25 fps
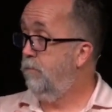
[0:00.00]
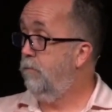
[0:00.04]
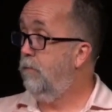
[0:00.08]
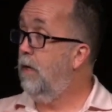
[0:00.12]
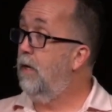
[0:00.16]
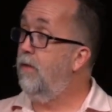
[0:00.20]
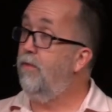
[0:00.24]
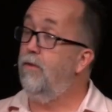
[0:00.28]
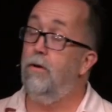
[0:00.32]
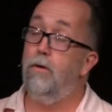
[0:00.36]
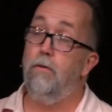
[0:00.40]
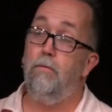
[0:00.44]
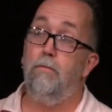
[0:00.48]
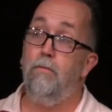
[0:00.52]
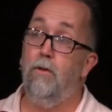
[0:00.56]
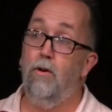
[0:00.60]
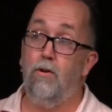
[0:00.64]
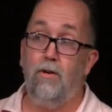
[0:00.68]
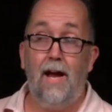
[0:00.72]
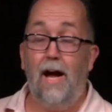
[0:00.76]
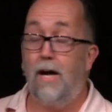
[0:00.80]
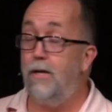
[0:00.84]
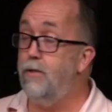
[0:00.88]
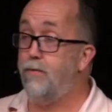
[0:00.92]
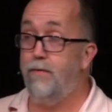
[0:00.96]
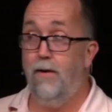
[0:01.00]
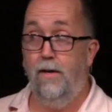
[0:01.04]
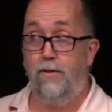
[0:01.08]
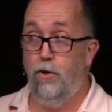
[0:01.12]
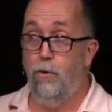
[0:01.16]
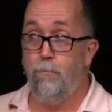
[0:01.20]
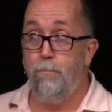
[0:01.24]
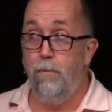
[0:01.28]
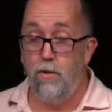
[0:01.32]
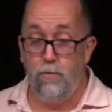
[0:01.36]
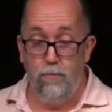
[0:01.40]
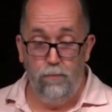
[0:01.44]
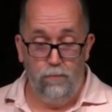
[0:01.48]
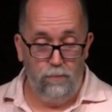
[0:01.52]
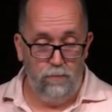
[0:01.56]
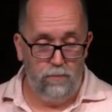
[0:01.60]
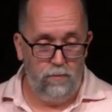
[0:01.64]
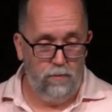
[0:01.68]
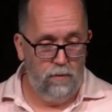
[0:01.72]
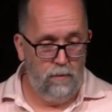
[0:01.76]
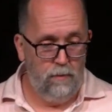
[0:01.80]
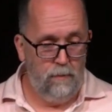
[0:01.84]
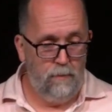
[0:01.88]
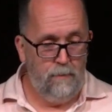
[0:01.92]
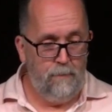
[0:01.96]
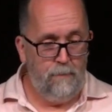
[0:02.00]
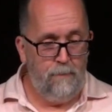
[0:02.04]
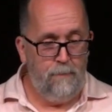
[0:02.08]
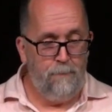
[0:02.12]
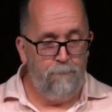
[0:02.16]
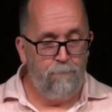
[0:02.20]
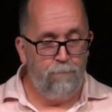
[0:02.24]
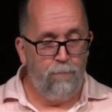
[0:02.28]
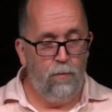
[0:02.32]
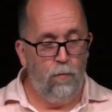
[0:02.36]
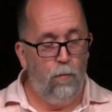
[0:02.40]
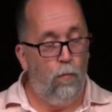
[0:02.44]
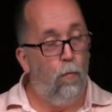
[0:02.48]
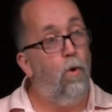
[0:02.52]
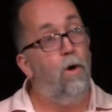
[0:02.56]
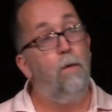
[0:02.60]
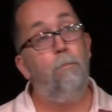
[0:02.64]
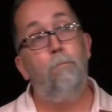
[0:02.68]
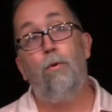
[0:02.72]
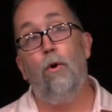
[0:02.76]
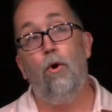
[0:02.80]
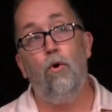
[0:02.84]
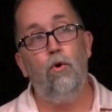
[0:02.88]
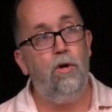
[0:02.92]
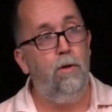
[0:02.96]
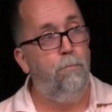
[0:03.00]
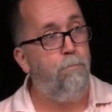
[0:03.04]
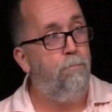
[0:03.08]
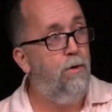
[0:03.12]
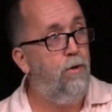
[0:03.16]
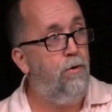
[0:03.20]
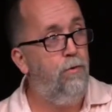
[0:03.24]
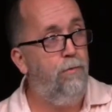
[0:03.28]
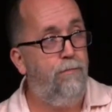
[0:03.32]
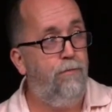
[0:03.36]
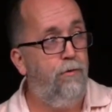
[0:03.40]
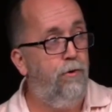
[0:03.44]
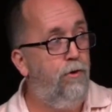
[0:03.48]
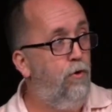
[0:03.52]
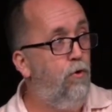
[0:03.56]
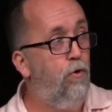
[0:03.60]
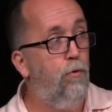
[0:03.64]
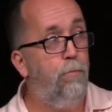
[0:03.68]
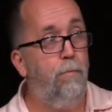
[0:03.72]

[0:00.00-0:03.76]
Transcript: And they're, they're calcified, they're bones. One broken bone for you or